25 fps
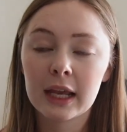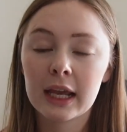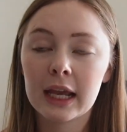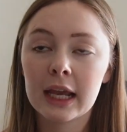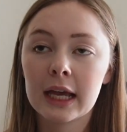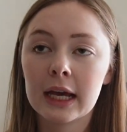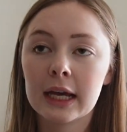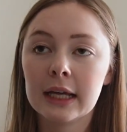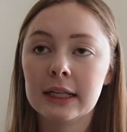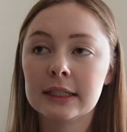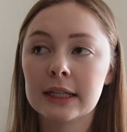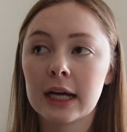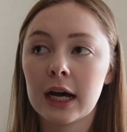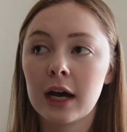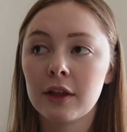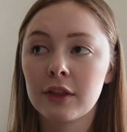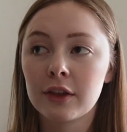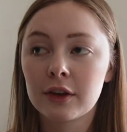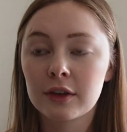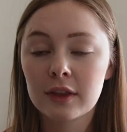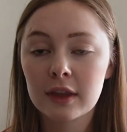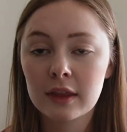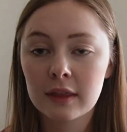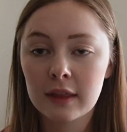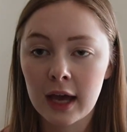And
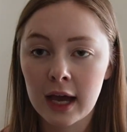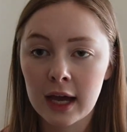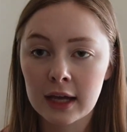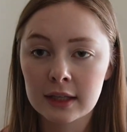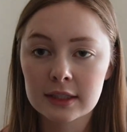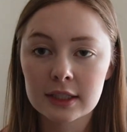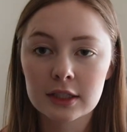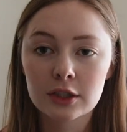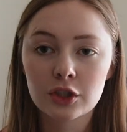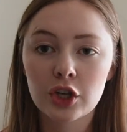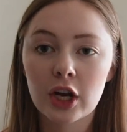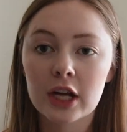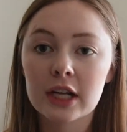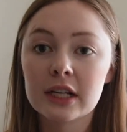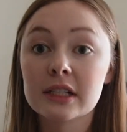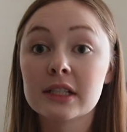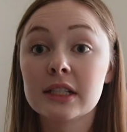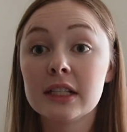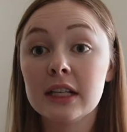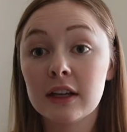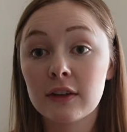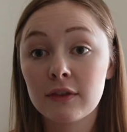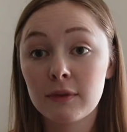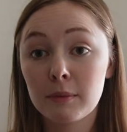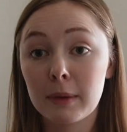other than that, to try to
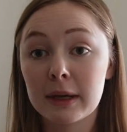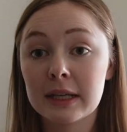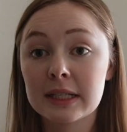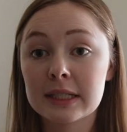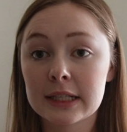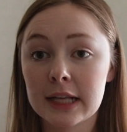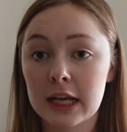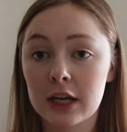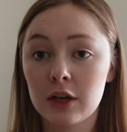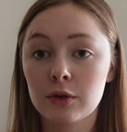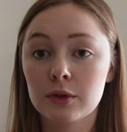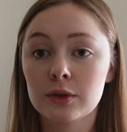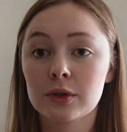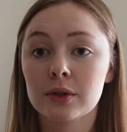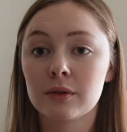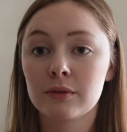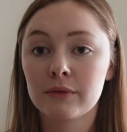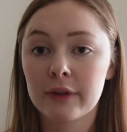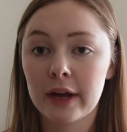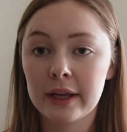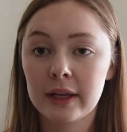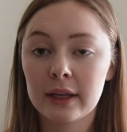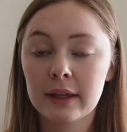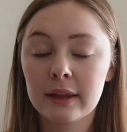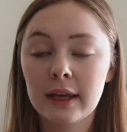see if my cycles would
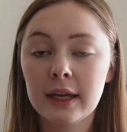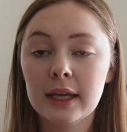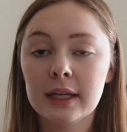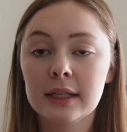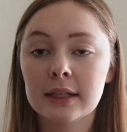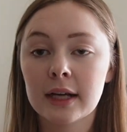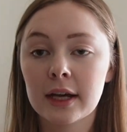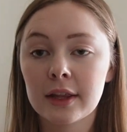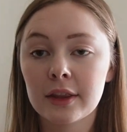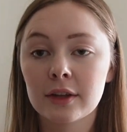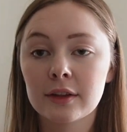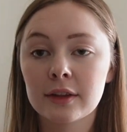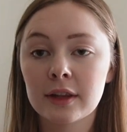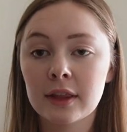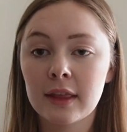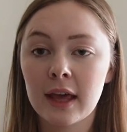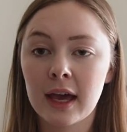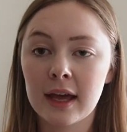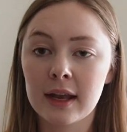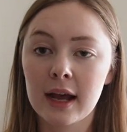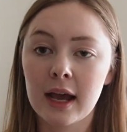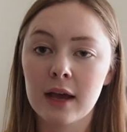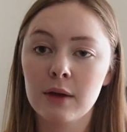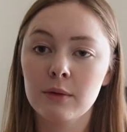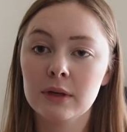regulate. And other than
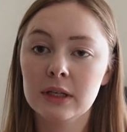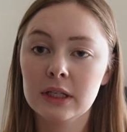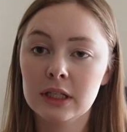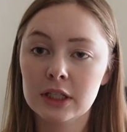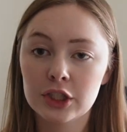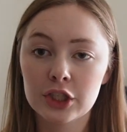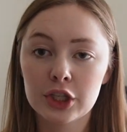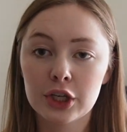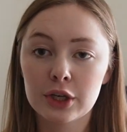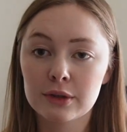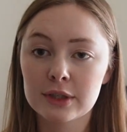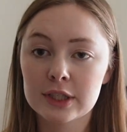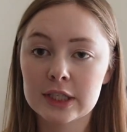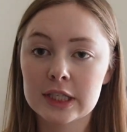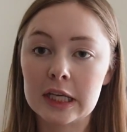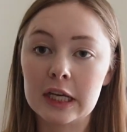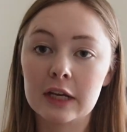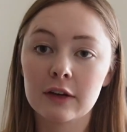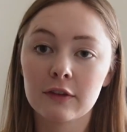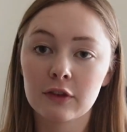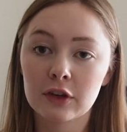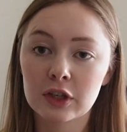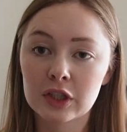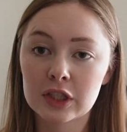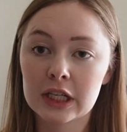that, I would need to go see
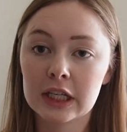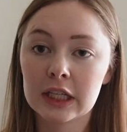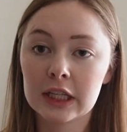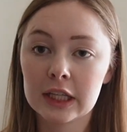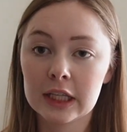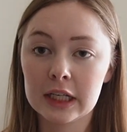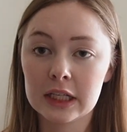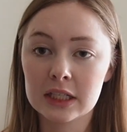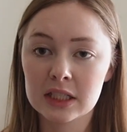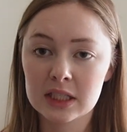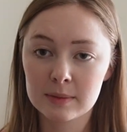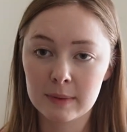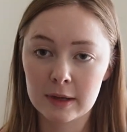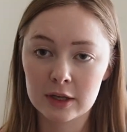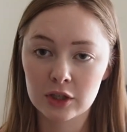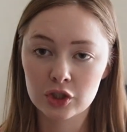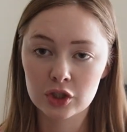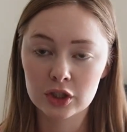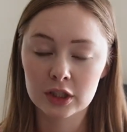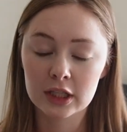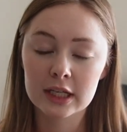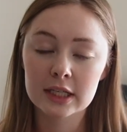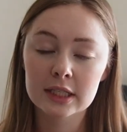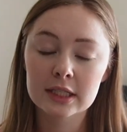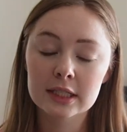a fertility
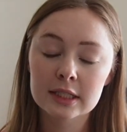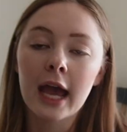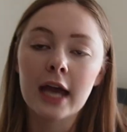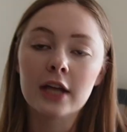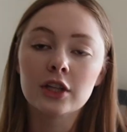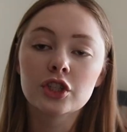specialist.